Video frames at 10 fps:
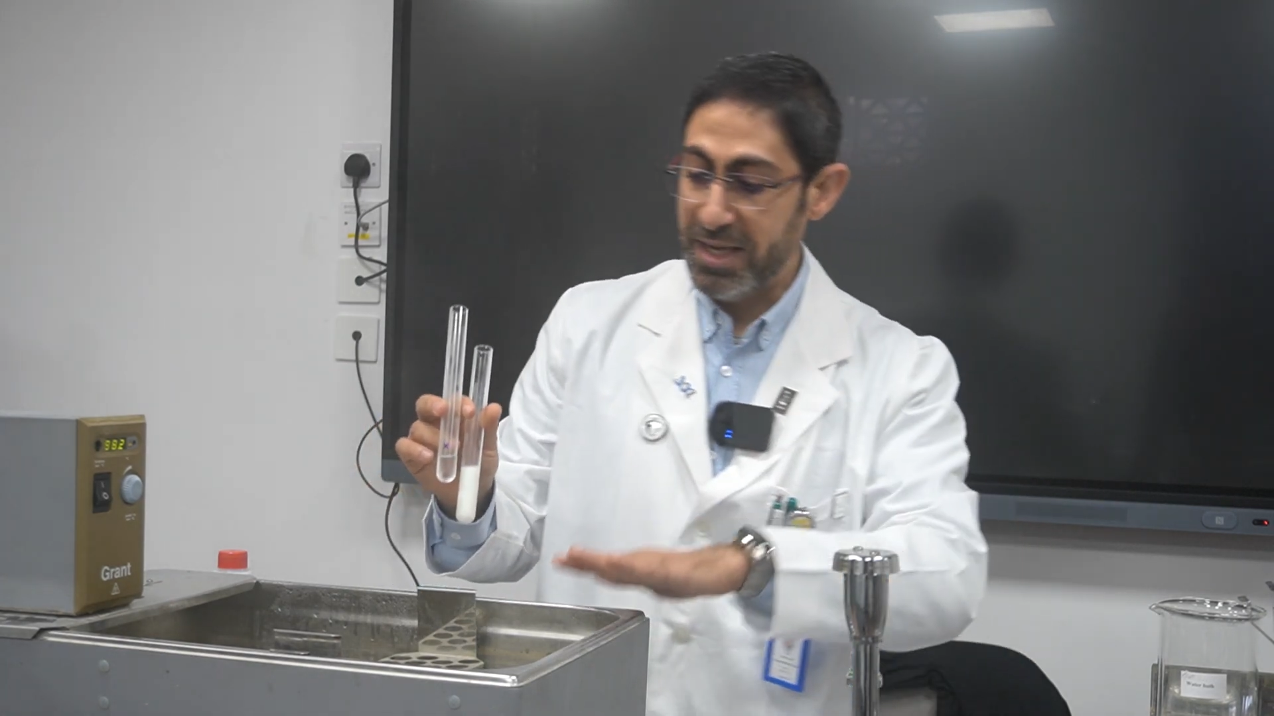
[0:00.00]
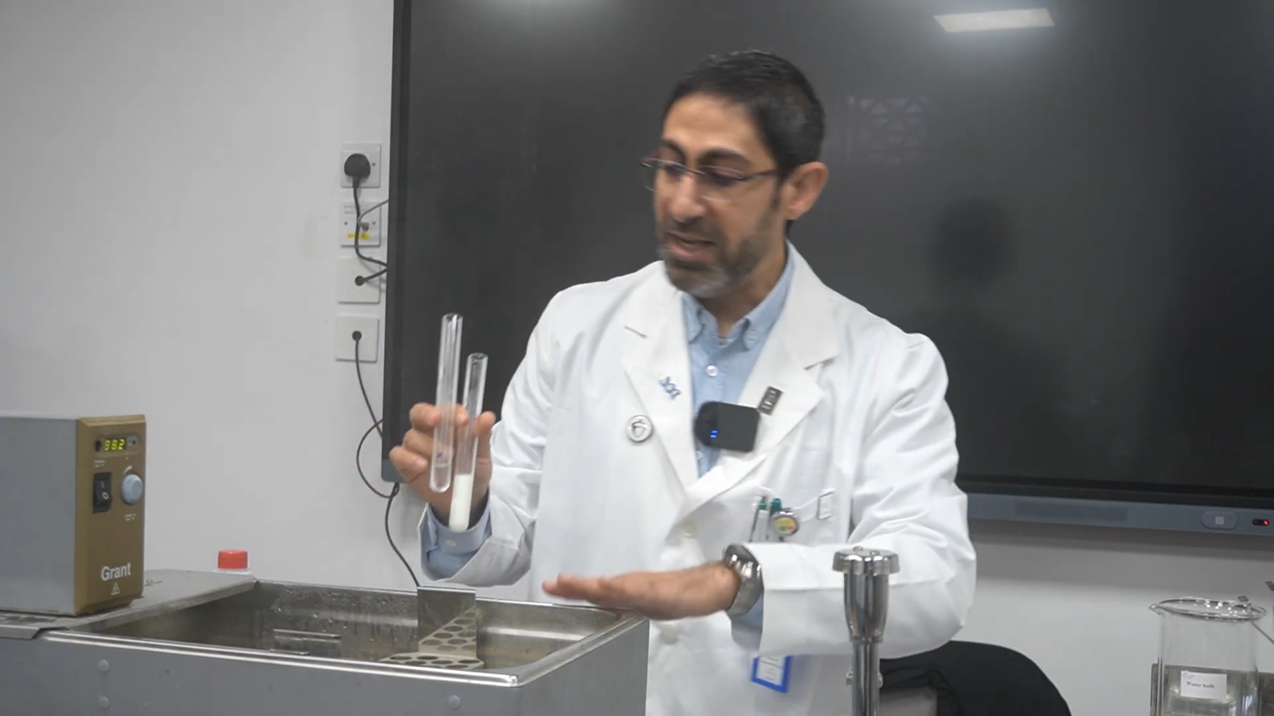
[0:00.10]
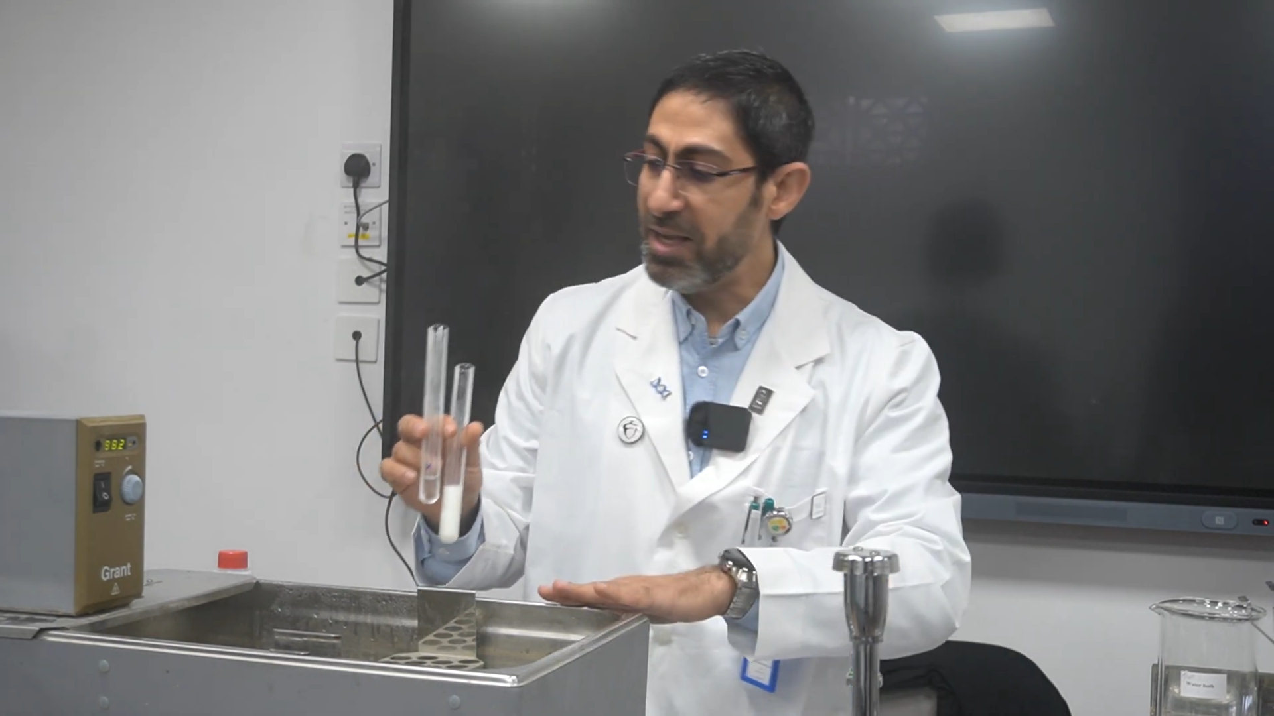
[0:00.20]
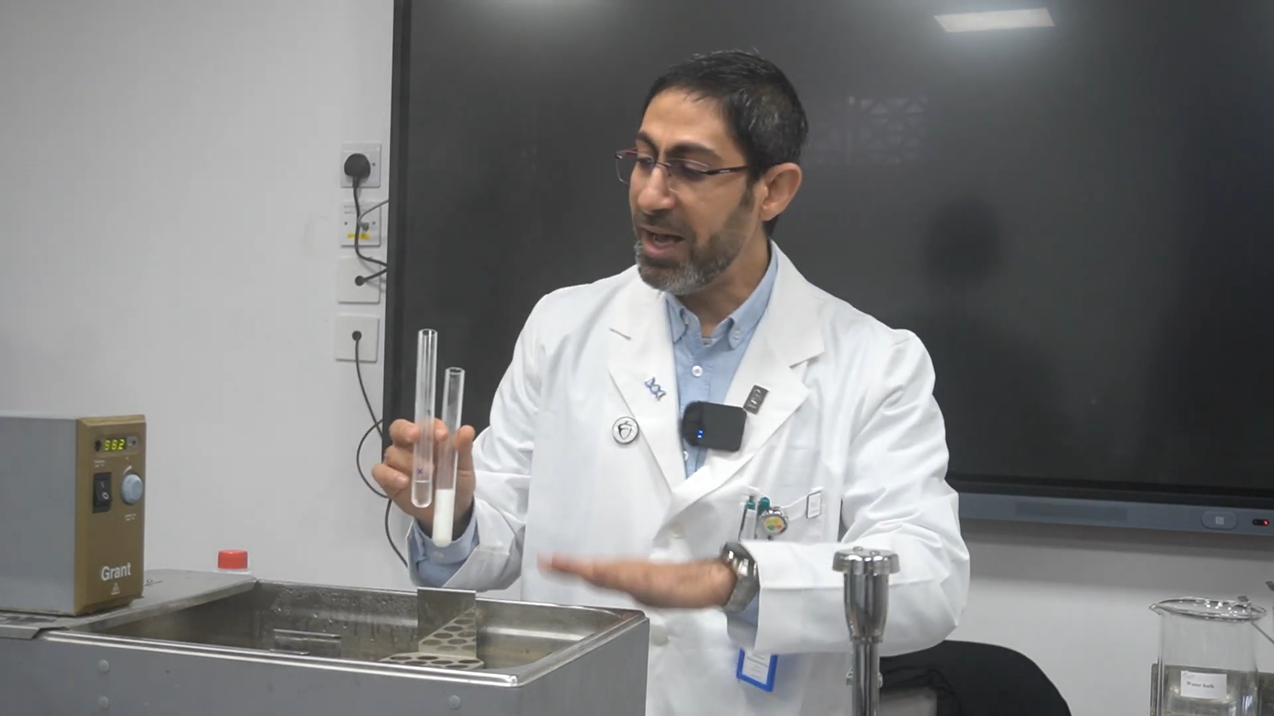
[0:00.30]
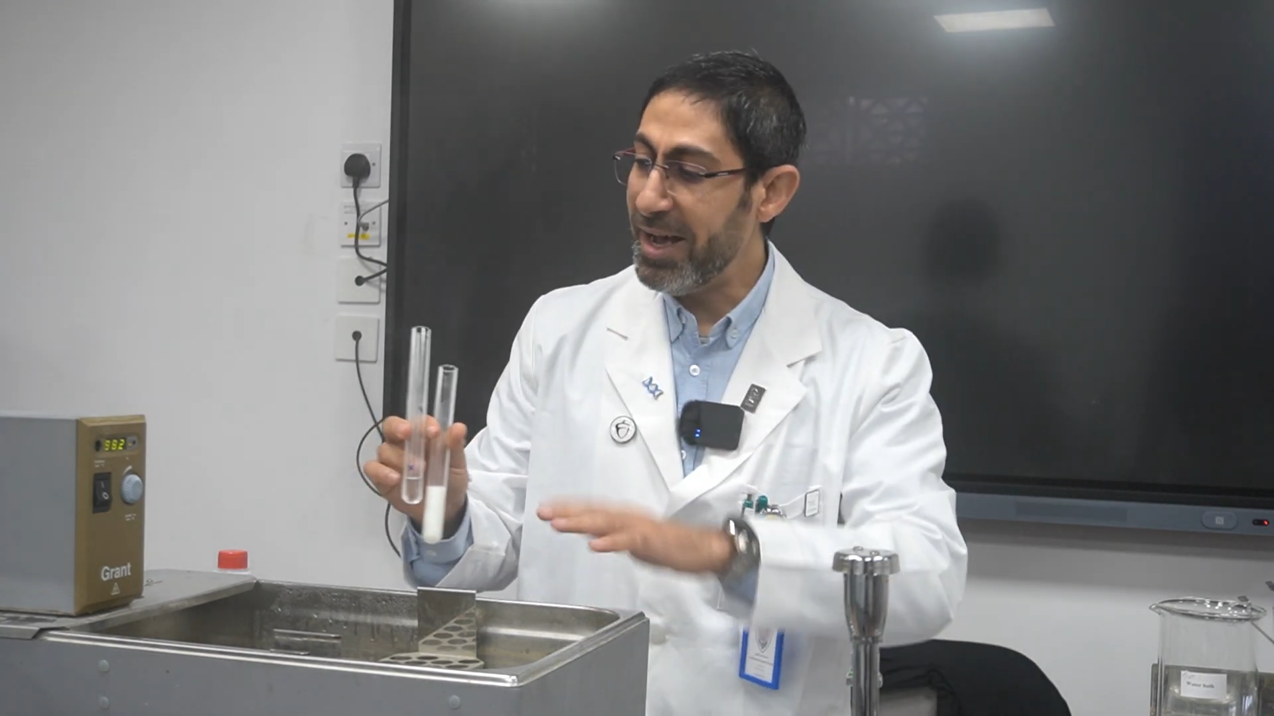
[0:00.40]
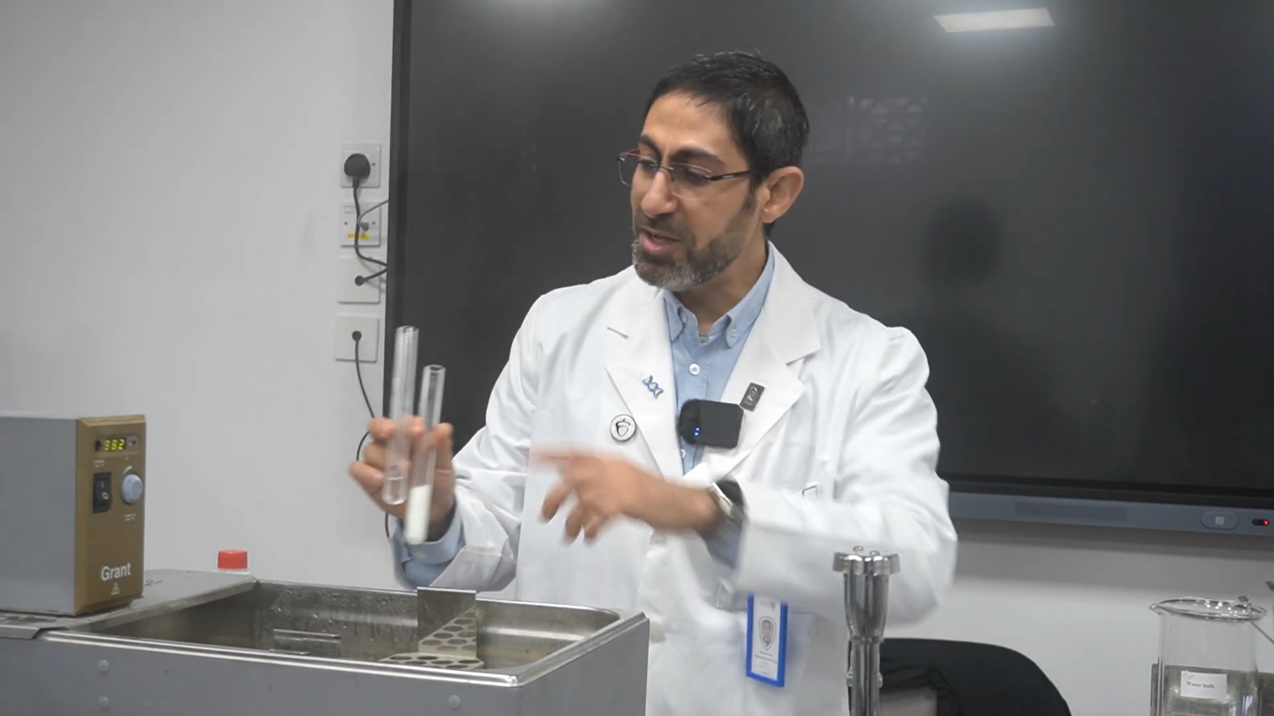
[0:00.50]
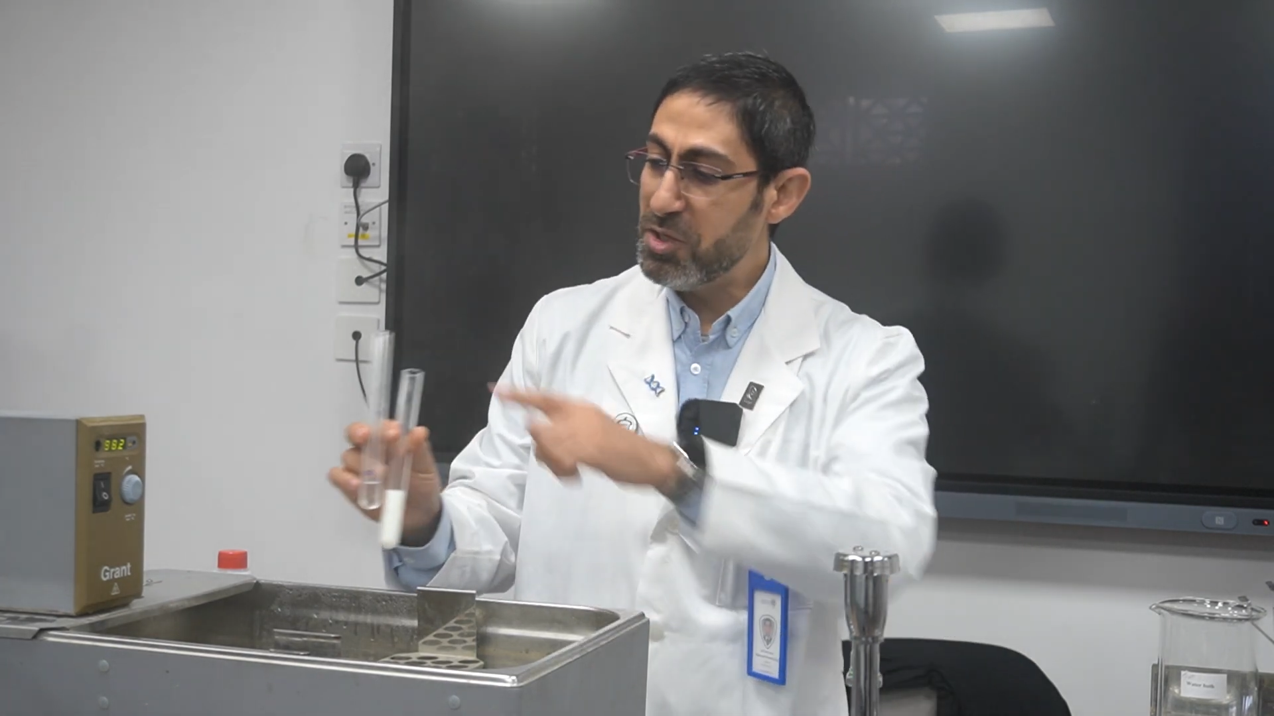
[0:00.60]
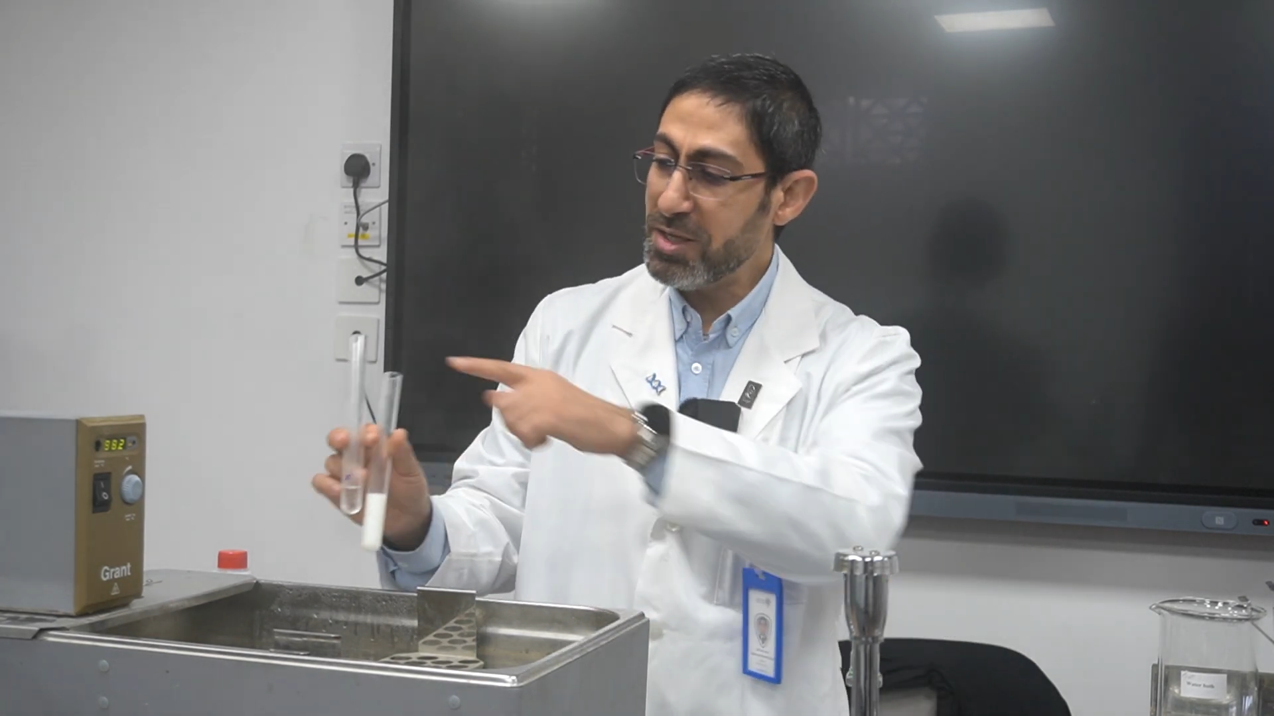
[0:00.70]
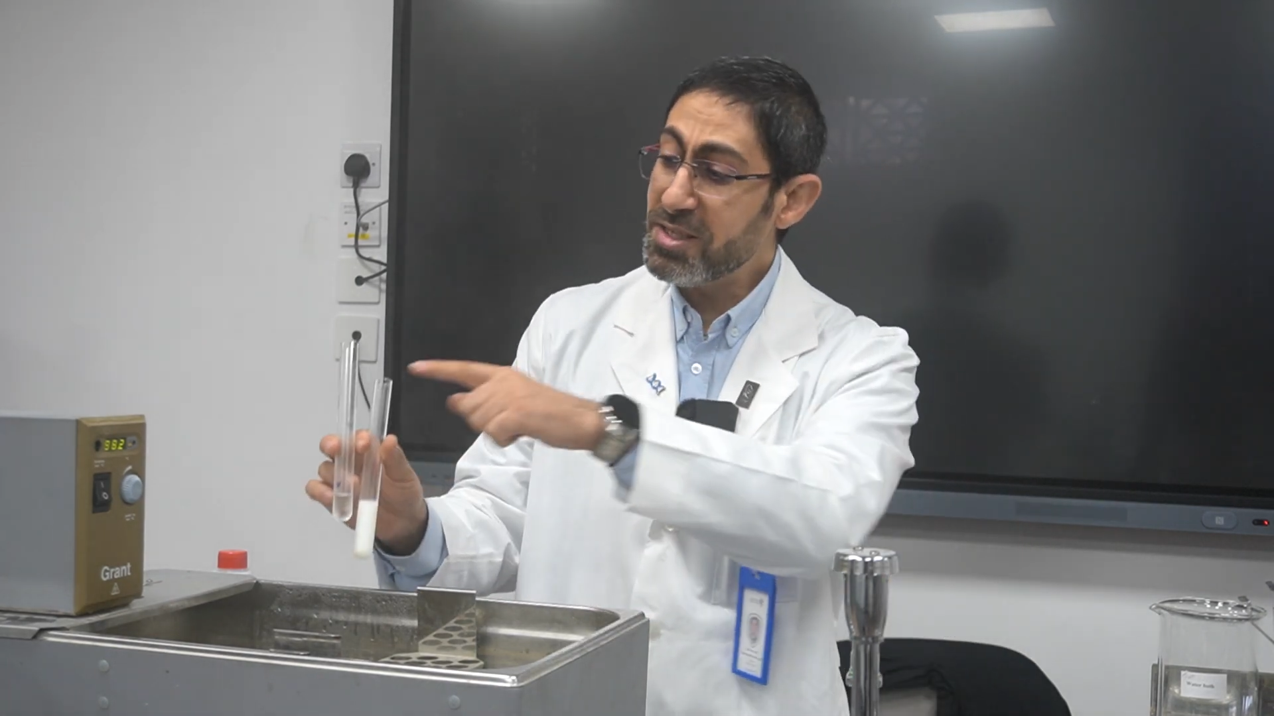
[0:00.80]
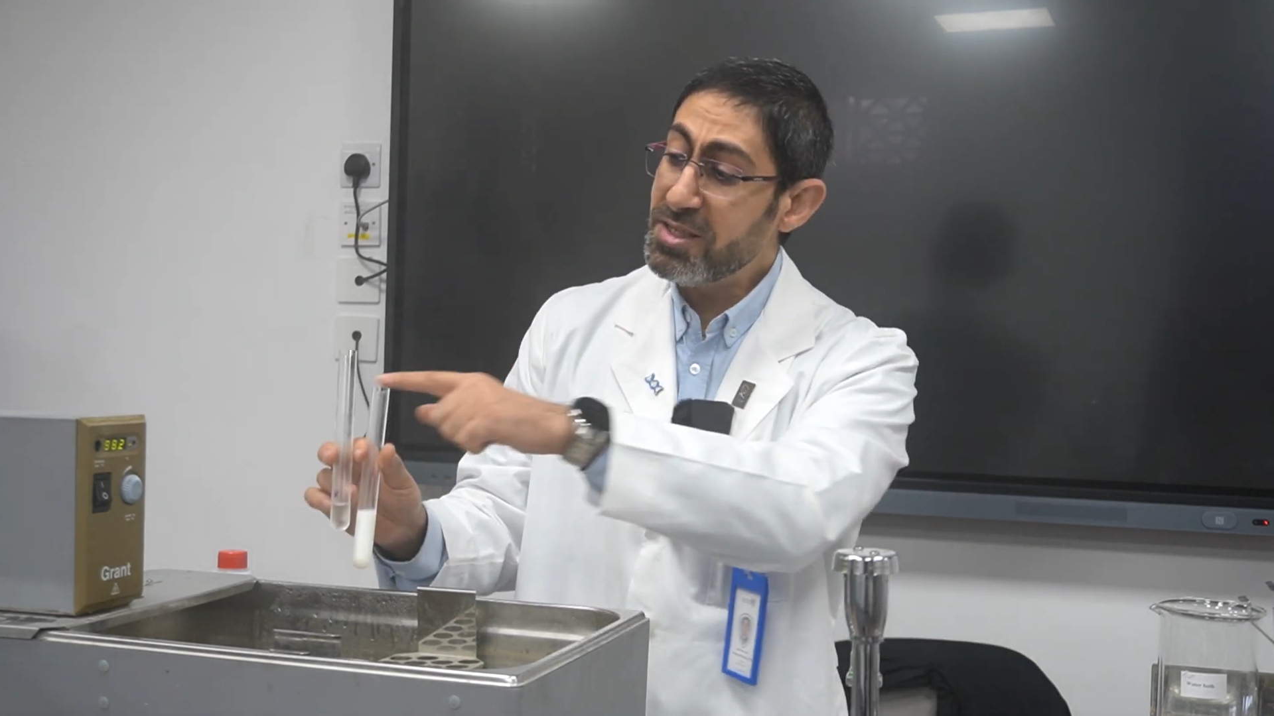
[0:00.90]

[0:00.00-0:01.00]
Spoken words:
here I adjust